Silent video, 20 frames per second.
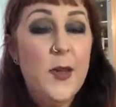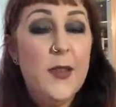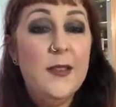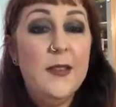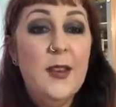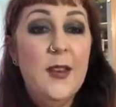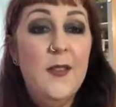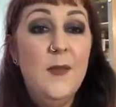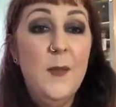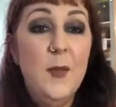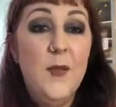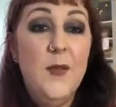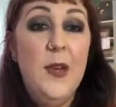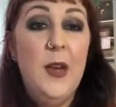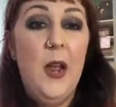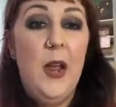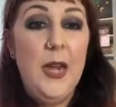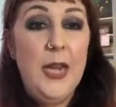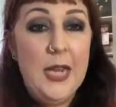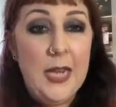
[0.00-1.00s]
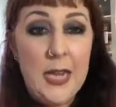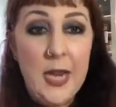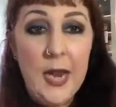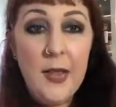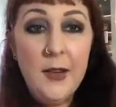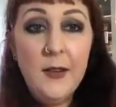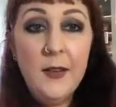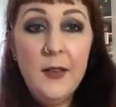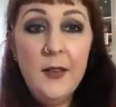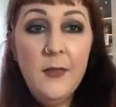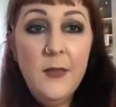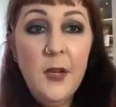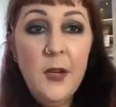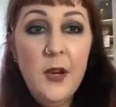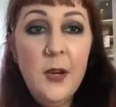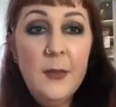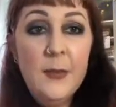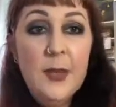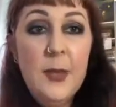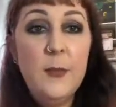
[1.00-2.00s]
instead of moving on inhale to lift your
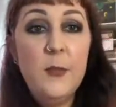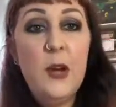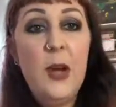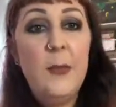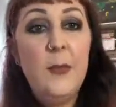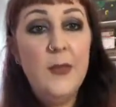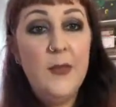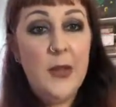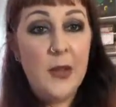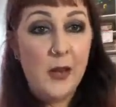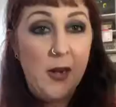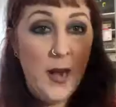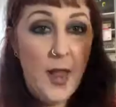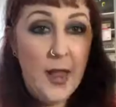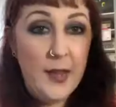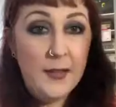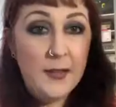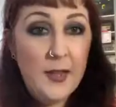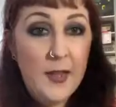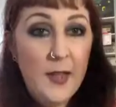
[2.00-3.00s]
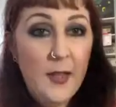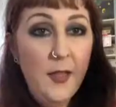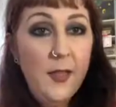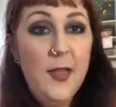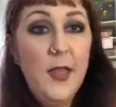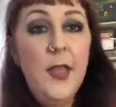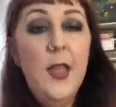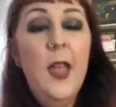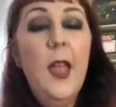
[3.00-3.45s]
hips up, try moving on exhale.